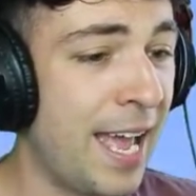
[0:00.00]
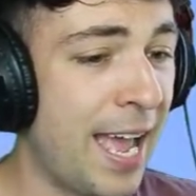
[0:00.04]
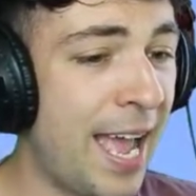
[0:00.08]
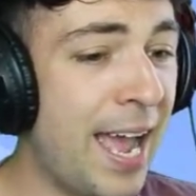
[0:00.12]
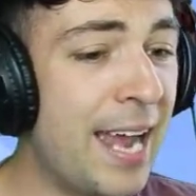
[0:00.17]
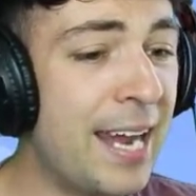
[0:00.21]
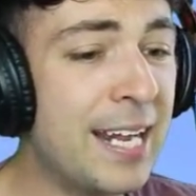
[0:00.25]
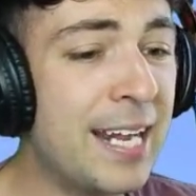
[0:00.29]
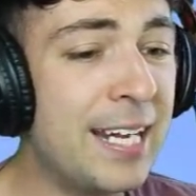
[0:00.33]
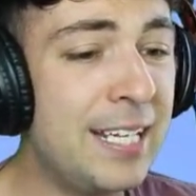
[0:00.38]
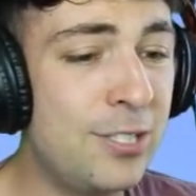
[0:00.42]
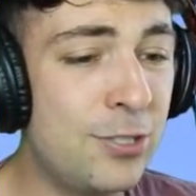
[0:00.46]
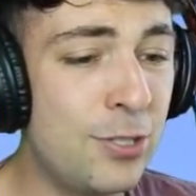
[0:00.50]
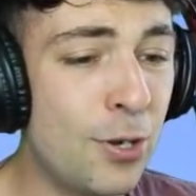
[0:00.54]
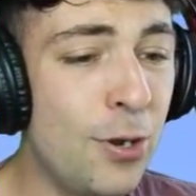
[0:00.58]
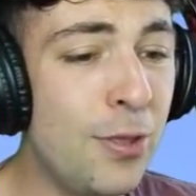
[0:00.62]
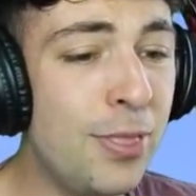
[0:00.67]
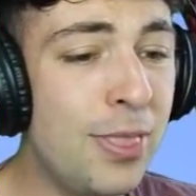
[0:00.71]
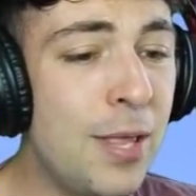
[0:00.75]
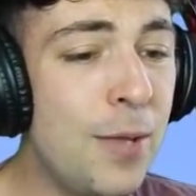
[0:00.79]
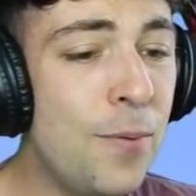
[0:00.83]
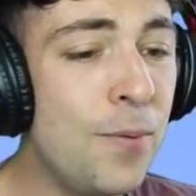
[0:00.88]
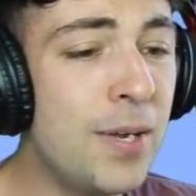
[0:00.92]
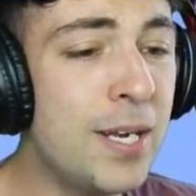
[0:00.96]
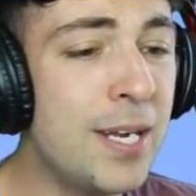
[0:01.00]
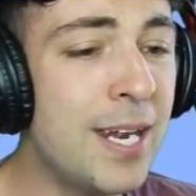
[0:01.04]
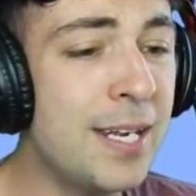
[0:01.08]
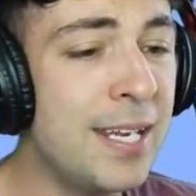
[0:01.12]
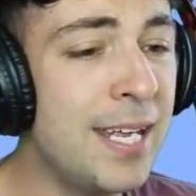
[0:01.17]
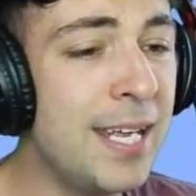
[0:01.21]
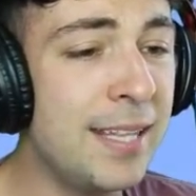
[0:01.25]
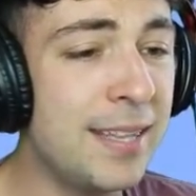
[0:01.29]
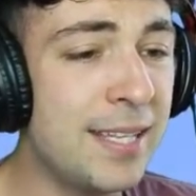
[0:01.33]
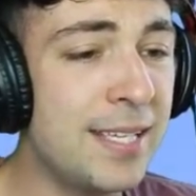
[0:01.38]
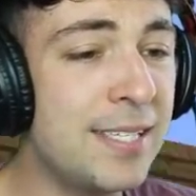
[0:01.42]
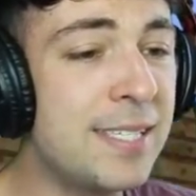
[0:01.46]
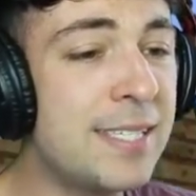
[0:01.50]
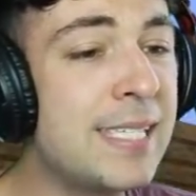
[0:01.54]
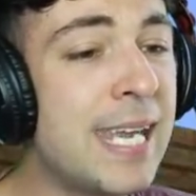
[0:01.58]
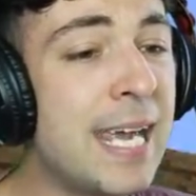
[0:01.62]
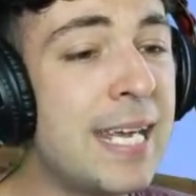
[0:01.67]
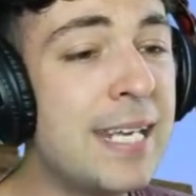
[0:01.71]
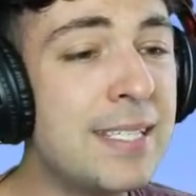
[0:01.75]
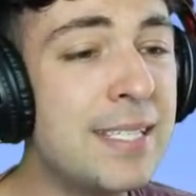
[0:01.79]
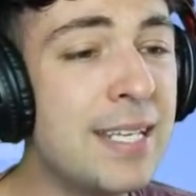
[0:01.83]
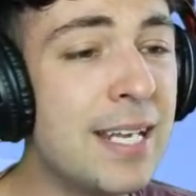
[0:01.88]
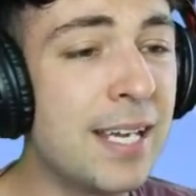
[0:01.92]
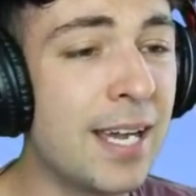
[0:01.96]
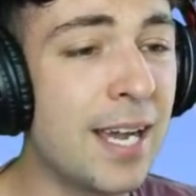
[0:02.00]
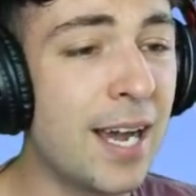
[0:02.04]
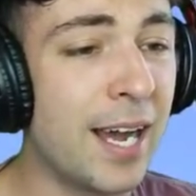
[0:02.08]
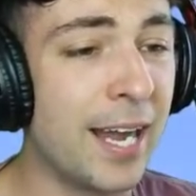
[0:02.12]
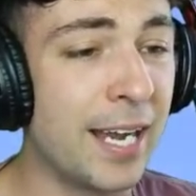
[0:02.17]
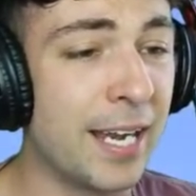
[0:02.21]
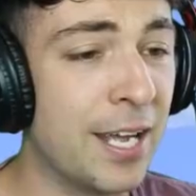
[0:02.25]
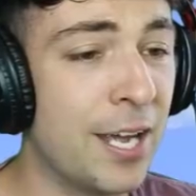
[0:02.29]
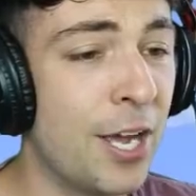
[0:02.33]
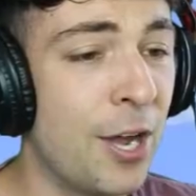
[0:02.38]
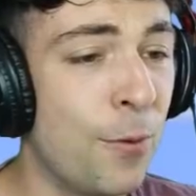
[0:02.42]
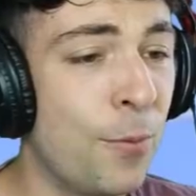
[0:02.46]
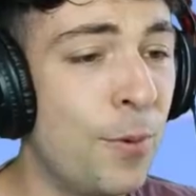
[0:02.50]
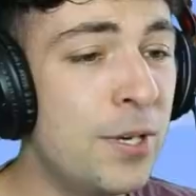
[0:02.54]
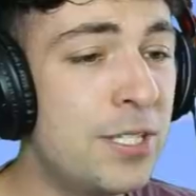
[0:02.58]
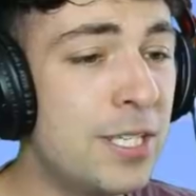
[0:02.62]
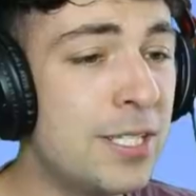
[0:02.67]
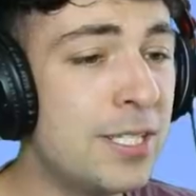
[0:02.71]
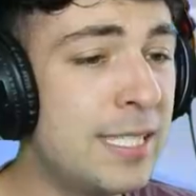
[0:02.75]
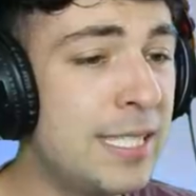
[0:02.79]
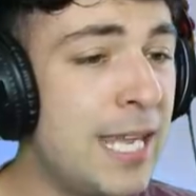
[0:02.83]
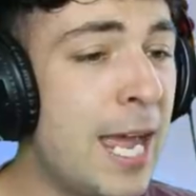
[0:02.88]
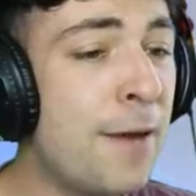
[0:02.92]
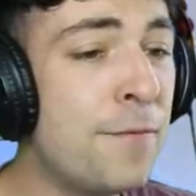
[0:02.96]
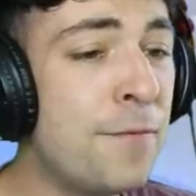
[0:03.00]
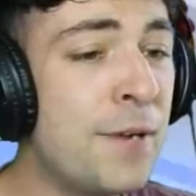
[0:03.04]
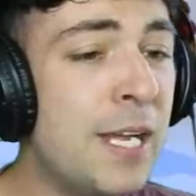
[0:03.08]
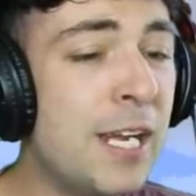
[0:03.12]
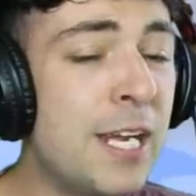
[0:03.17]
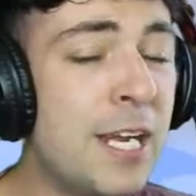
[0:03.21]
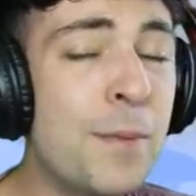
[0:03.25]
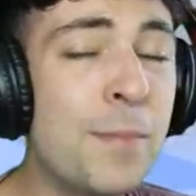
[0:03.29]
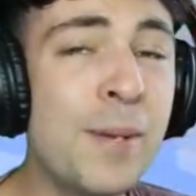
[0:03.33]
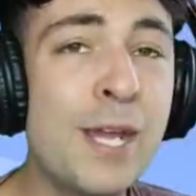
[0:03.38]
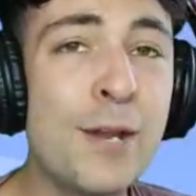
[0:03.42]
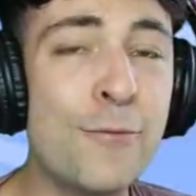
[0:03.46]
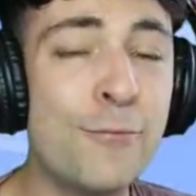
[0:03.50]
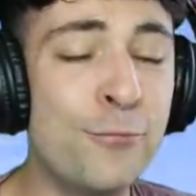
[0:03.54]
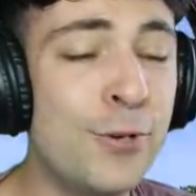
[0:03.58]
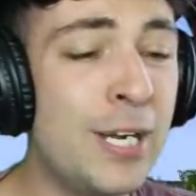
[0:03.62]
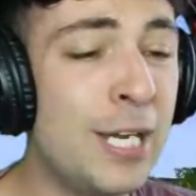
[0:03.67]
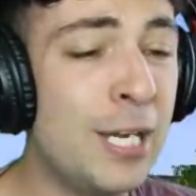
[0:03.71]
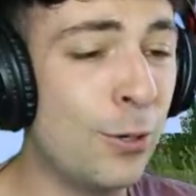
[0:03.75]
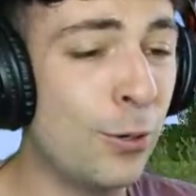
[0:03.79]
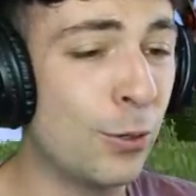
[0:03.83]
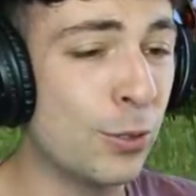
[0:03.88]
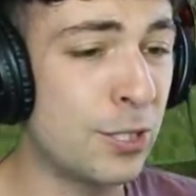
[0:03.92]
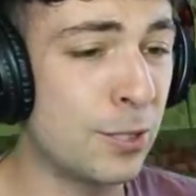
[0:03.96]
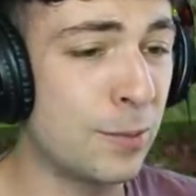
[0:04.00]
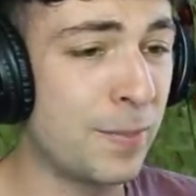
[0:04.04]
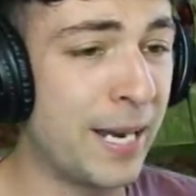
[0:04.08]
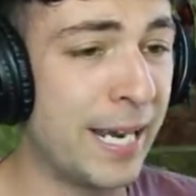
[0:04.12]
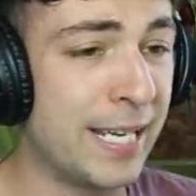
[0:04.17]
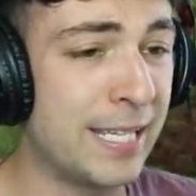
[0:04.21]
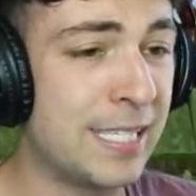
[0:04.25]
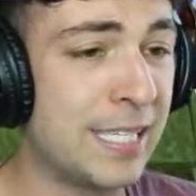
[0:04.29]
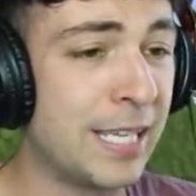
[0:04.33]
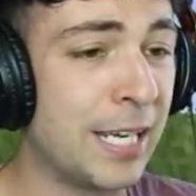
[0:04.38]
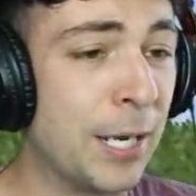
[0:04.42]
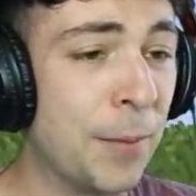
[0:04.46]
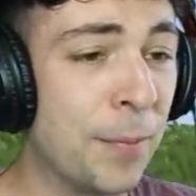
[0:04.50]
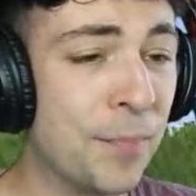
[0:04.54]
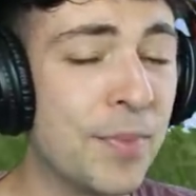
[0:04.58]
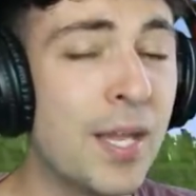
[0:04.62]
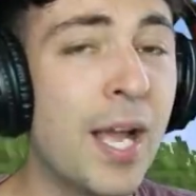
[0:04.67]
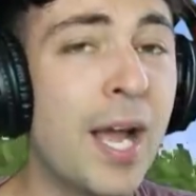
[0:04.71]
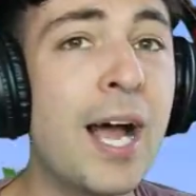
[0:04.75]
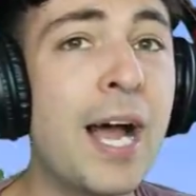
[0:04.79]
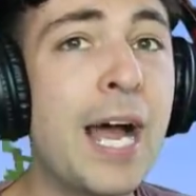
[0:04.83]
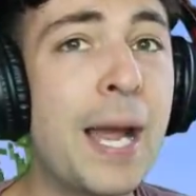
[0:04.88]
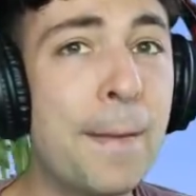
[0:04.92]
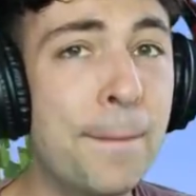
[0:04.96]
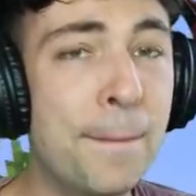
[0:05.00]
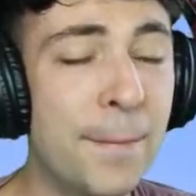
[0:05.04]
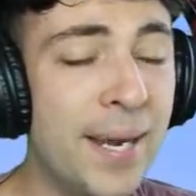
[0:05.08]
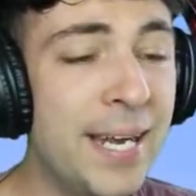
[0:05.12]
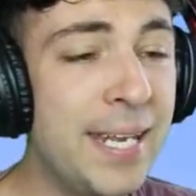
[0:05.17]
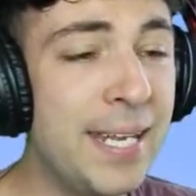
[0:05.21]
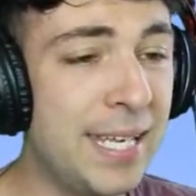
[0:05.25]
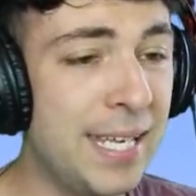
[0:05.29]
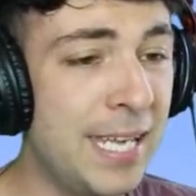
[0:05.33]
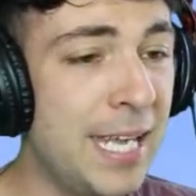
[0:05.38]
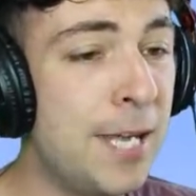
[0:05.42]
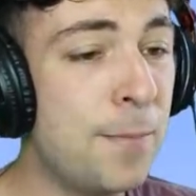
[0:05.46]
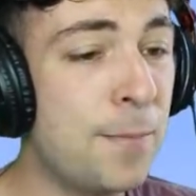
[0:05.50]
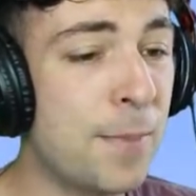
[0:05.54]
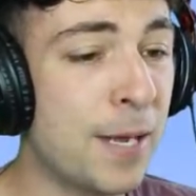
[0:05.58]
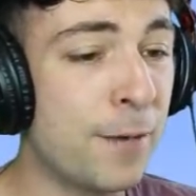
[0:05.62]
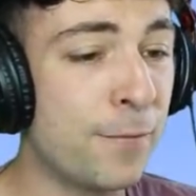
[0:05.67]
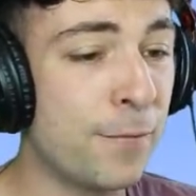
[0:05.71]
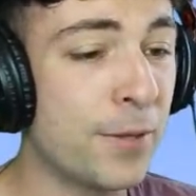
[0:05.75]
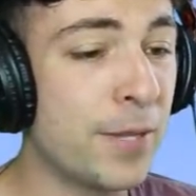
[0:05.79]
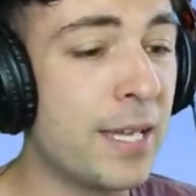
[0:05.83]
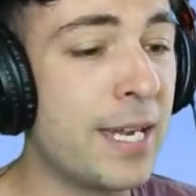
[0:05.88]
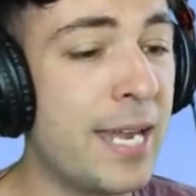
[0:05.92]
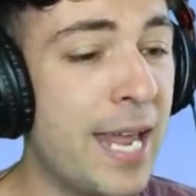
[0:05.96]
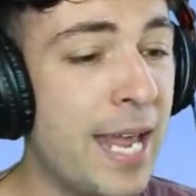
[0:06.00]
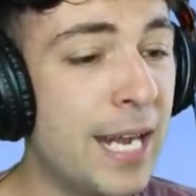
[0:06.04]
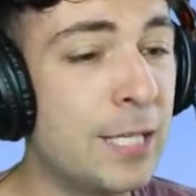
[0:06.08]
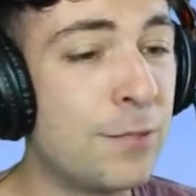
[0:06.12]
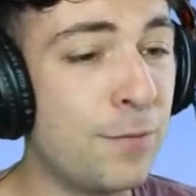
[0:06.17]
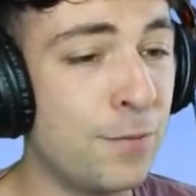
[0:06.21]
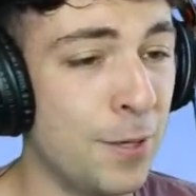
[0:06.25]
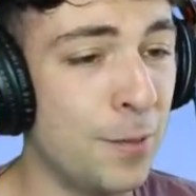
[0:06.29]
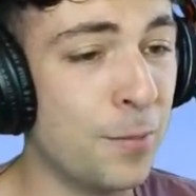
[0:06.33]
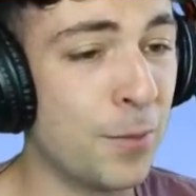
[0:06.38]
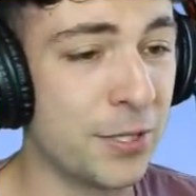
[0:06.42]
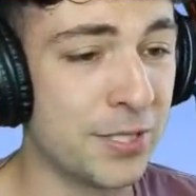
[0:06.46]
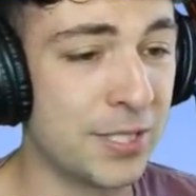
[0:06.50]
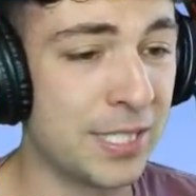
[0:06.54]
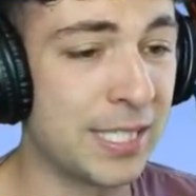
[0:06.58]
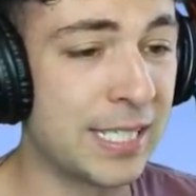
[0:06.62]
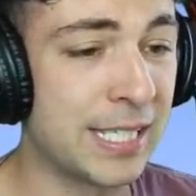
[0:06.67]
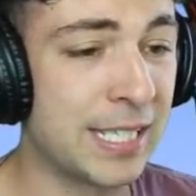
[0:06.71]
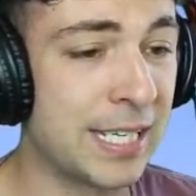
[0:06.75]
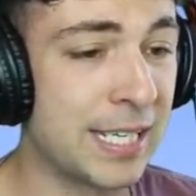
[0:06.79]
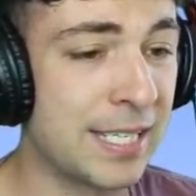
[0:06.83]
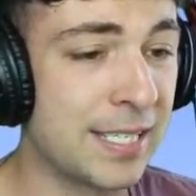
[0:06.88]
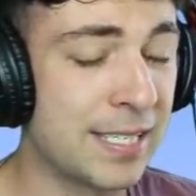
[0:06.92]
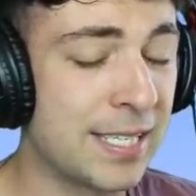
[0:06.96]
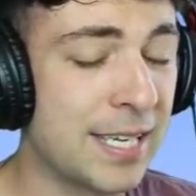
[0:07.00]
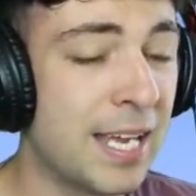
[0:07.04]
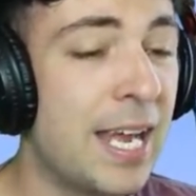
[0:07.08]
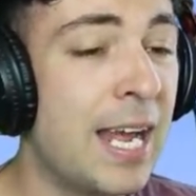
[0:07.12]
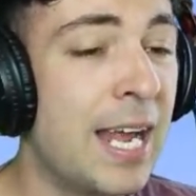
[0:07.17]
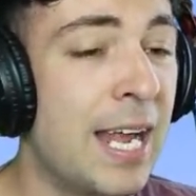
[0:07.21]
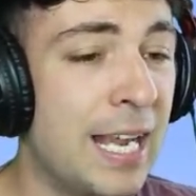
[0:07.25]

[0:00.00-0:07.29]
And I don't think we're going to need this Tesla gun, which is definitely going to be a really awesome item. I might keep it for the next few monsters.